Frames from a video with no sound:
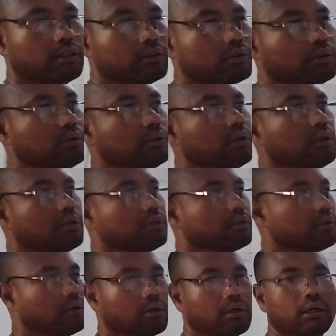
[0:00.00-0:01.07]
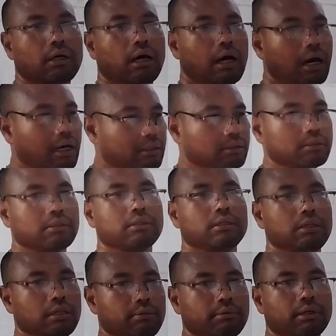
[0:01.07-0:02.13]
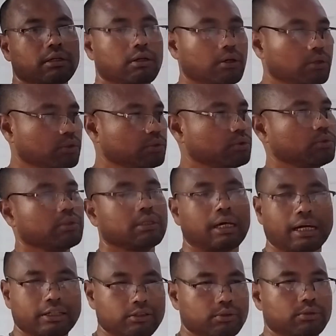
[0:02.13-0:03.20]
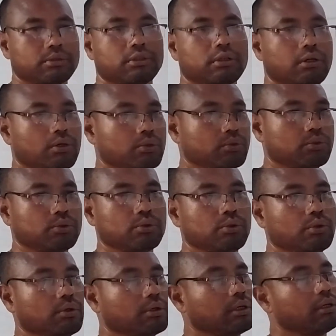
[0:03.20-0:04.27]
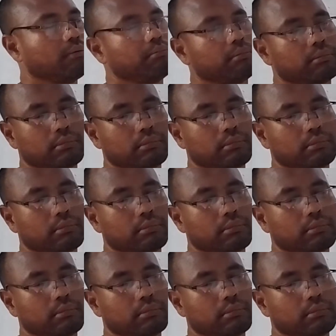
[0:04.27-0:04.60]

So okay, other element also, nitrogen also, okay,